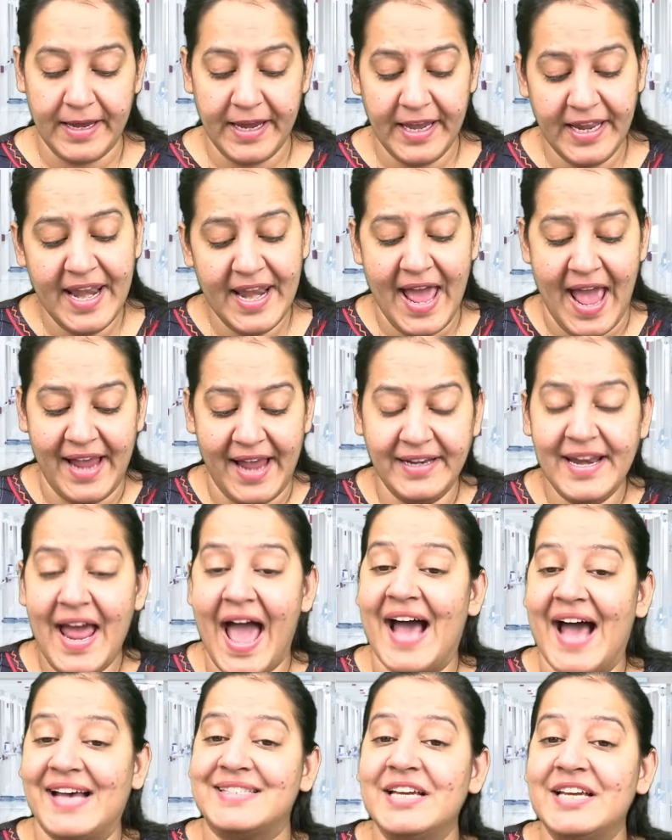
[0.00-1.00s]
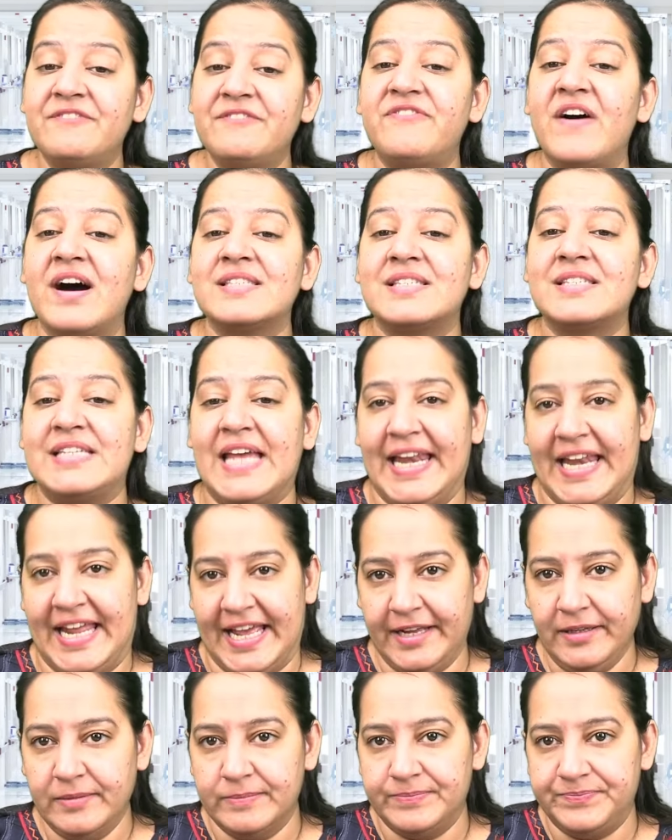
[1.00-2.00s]
In acid-fast
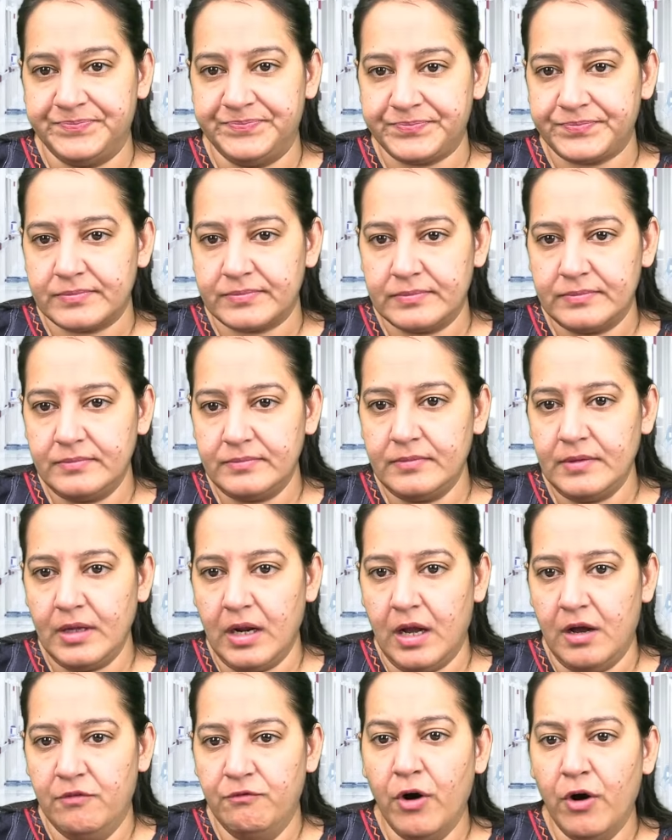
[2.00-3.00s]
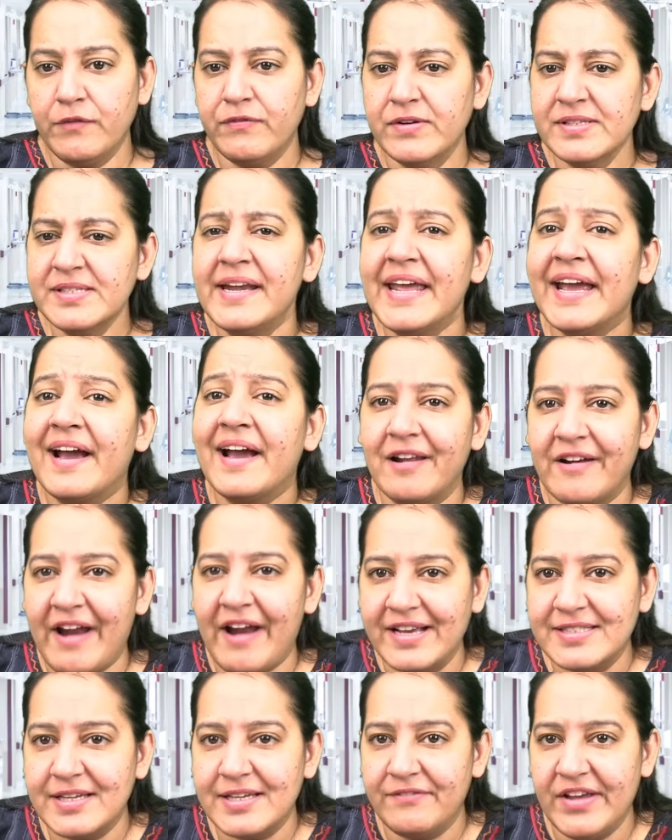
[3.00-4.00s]
staining, what was the
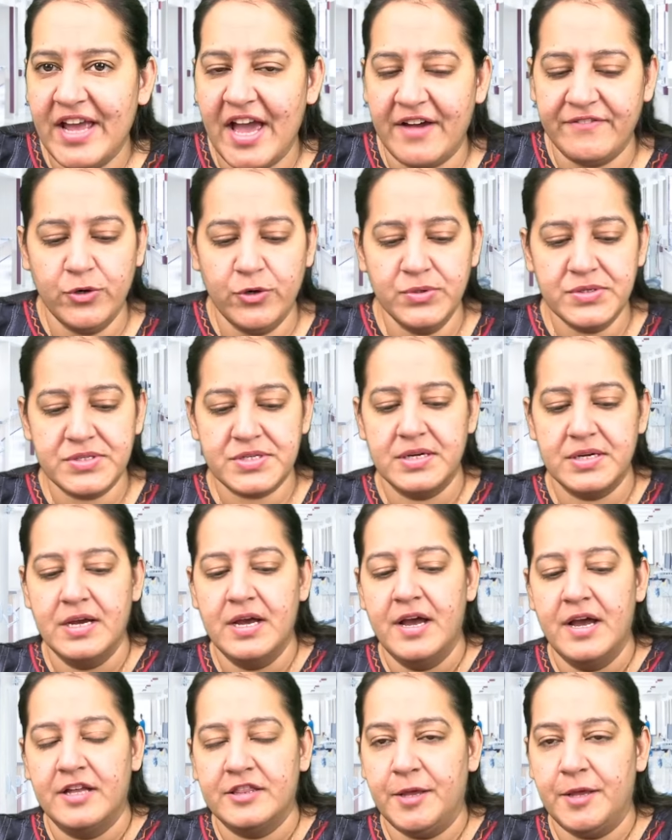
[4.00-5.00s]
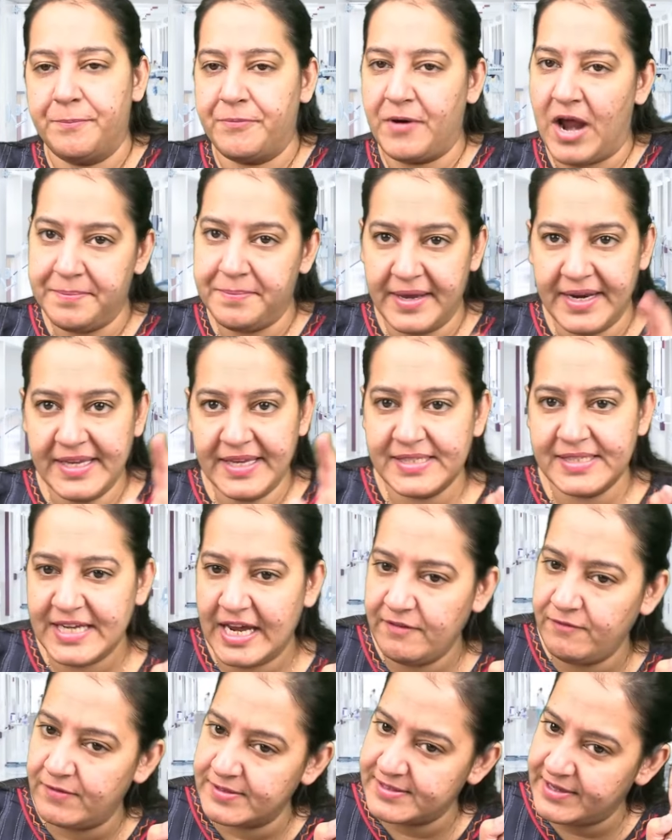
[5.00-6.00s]
decolorizer we have used? The primary
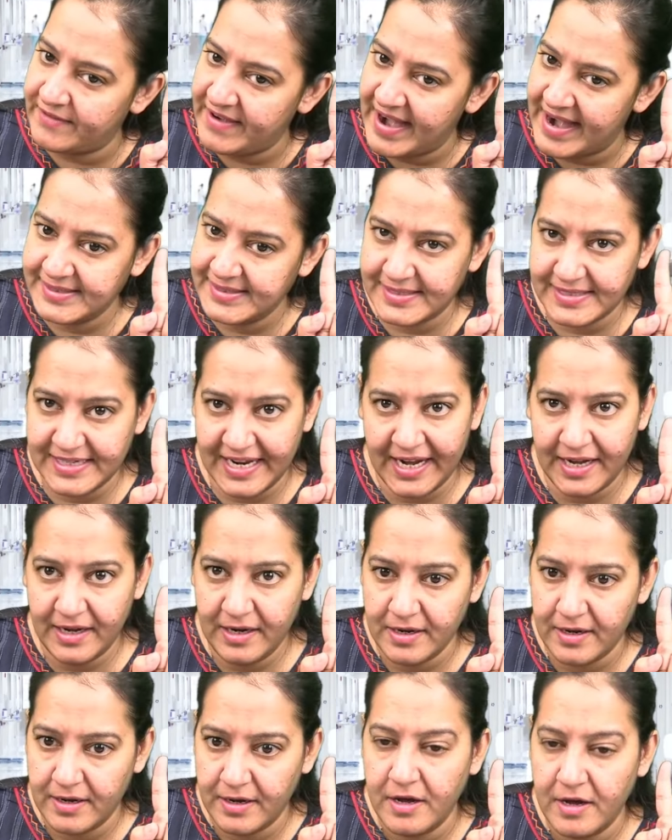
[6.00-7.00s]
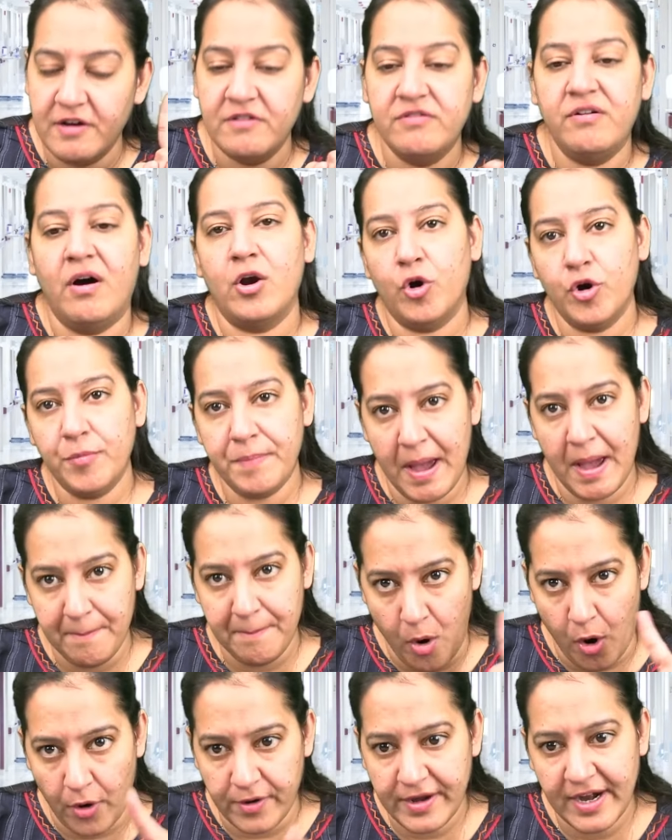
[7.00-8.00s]
stain was a red stain, followed by
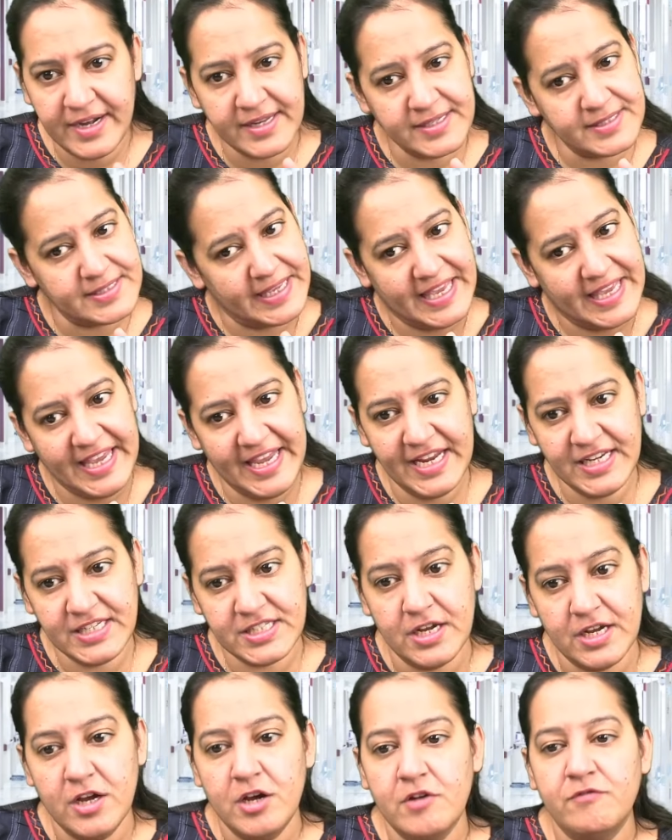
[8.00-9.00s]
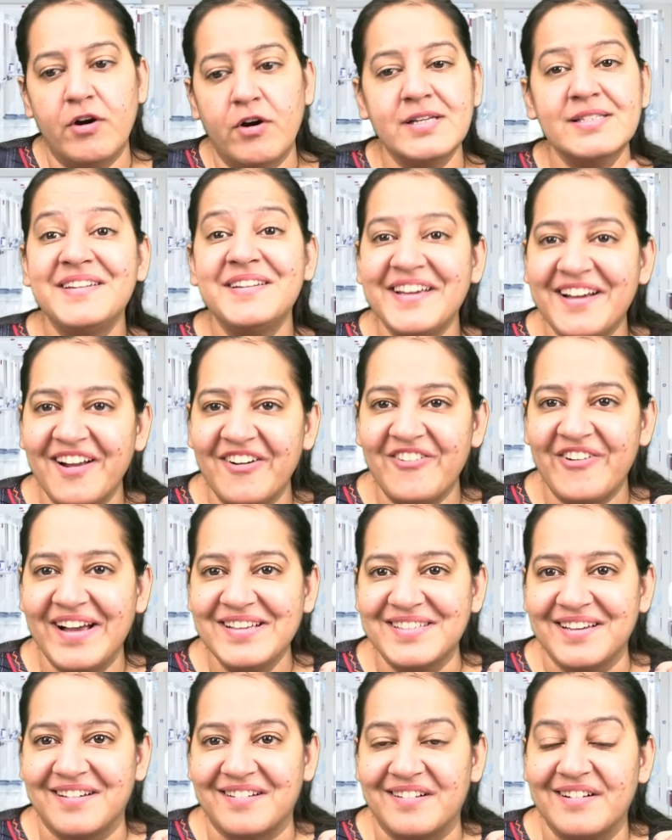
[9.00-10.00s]
mordant is the heat. What is the
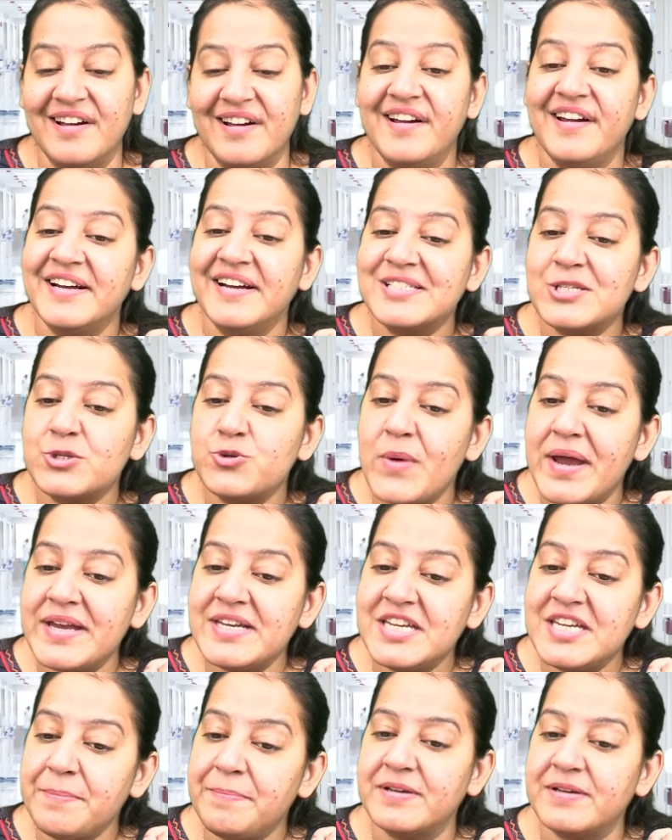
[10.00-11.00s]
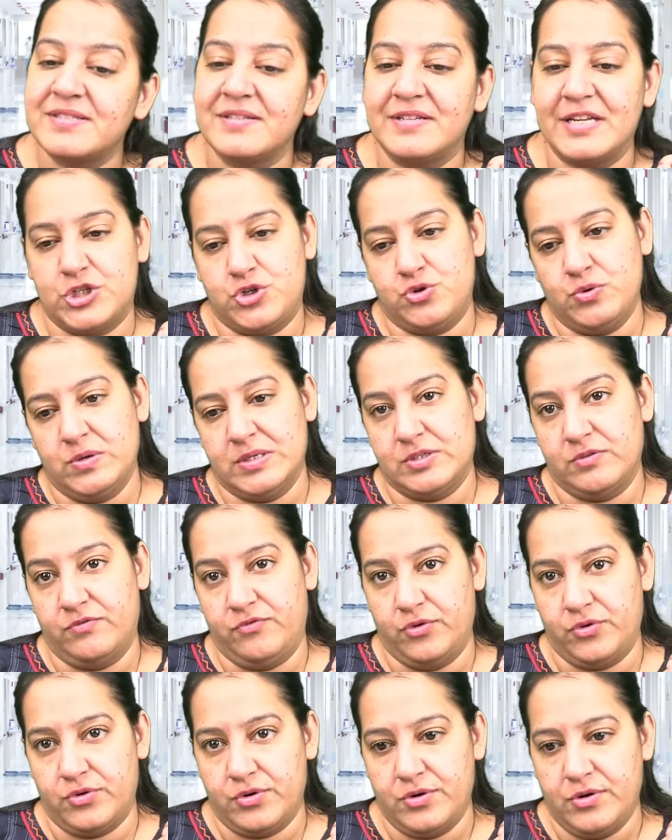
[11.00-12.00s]
decolorizer? It's 20%
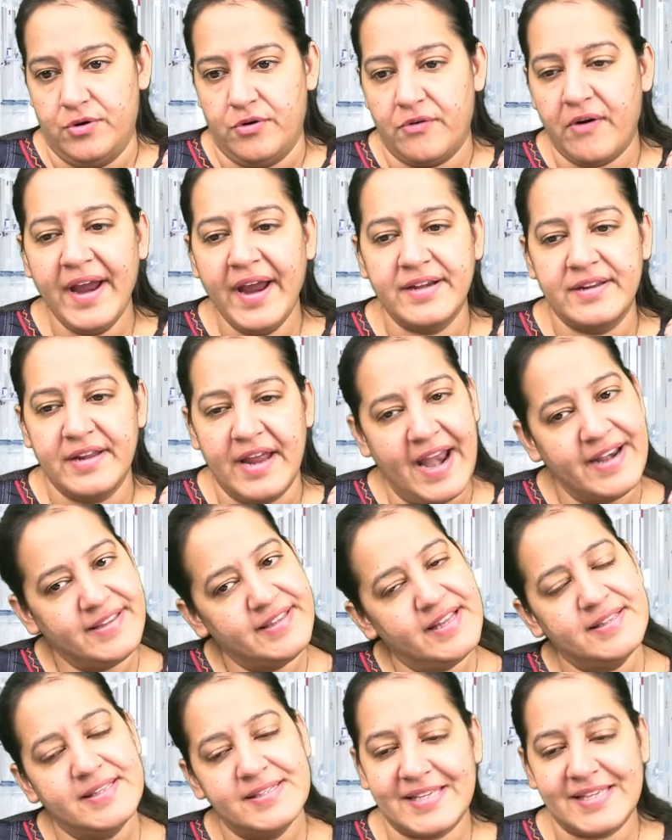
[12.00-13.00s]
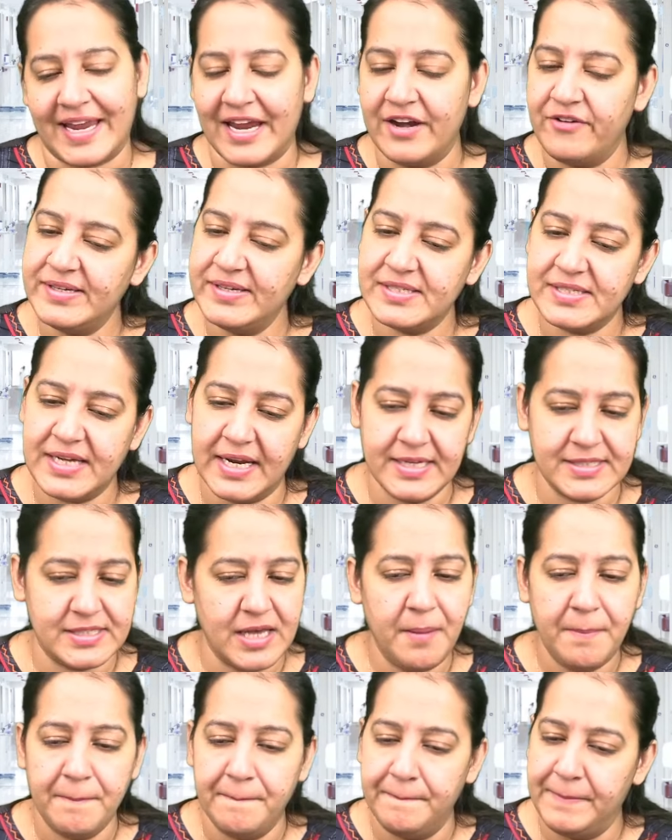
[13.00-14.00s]
H2SO4, right? And then the secondary stain is
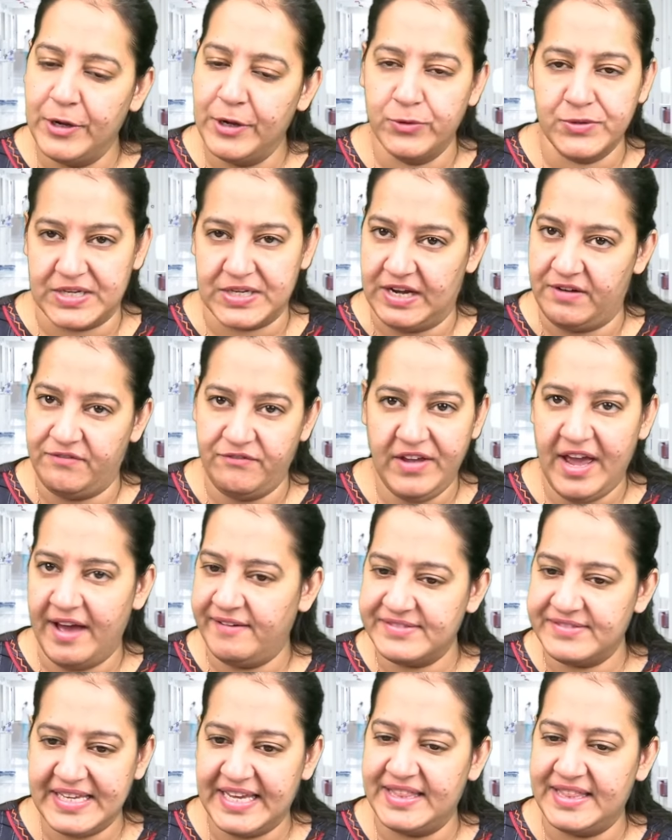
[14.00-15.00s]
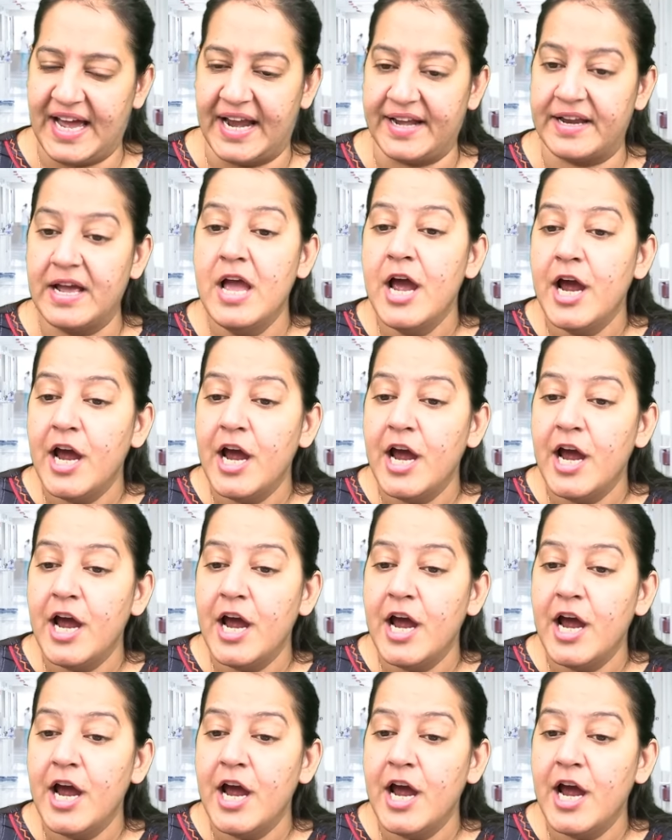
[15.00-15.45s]
a blue stain. We have seen that.